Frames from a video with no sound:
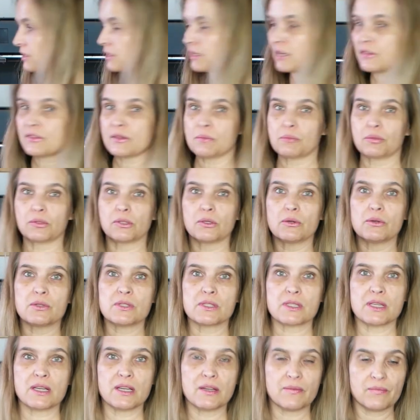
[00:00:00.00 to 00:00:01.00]
on the
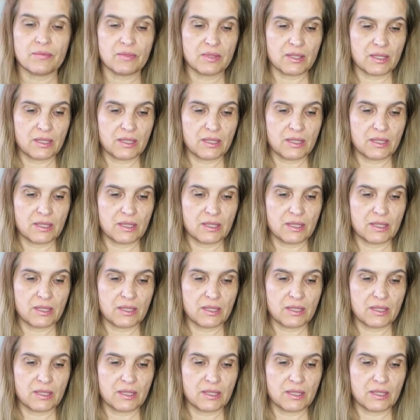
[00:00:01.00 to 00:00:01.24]
Prusa